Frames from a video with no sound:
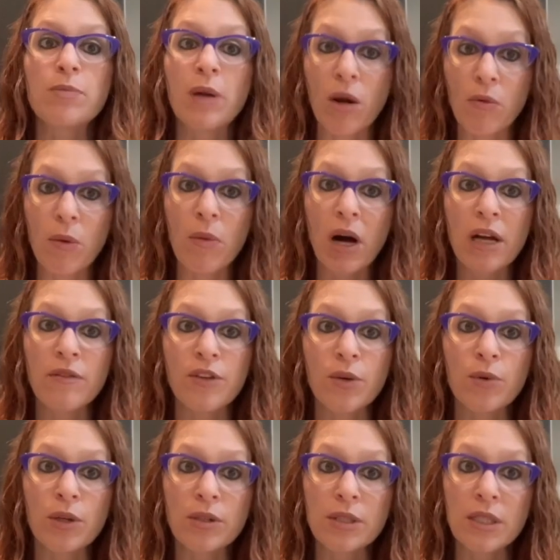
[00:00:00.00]
but I'll remind
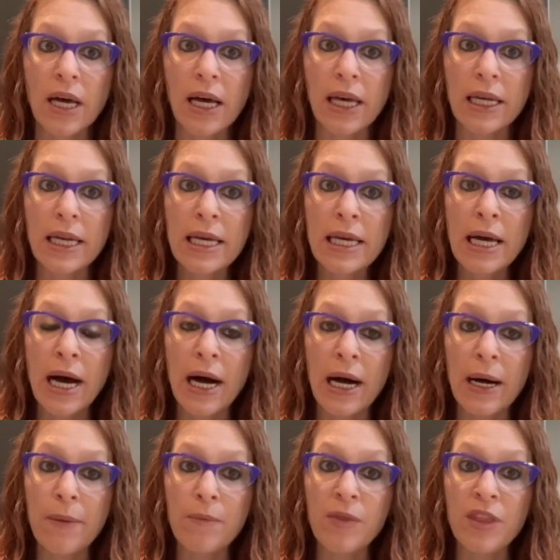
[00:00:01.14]
viewers that
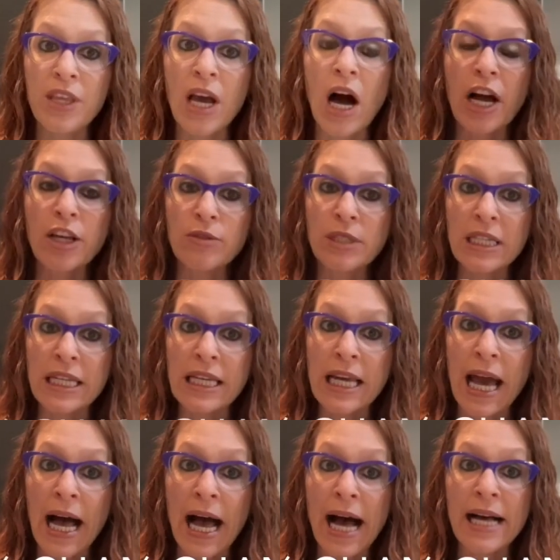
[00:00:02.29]
the IUD
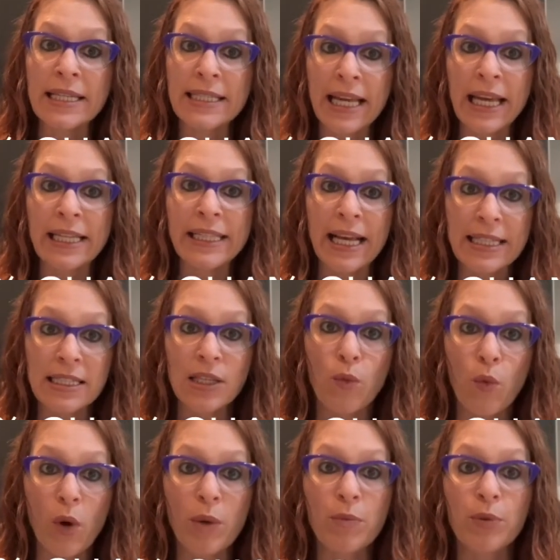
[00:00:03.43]
has a less than
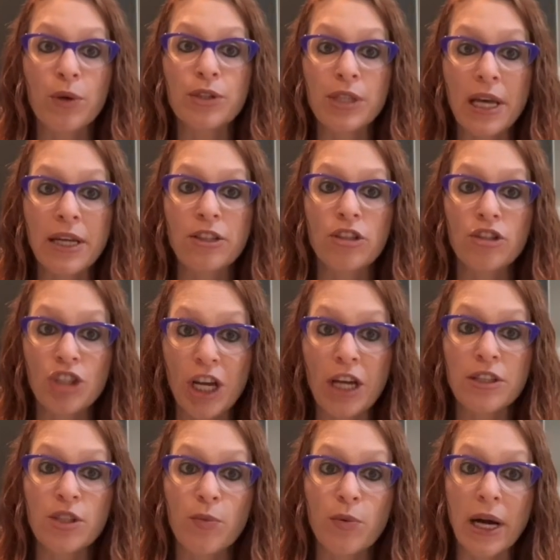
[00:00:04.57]
1%
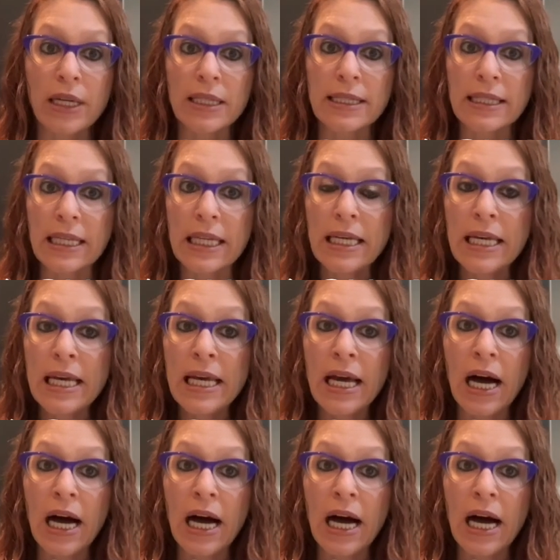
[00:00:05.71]
chance of pregnancy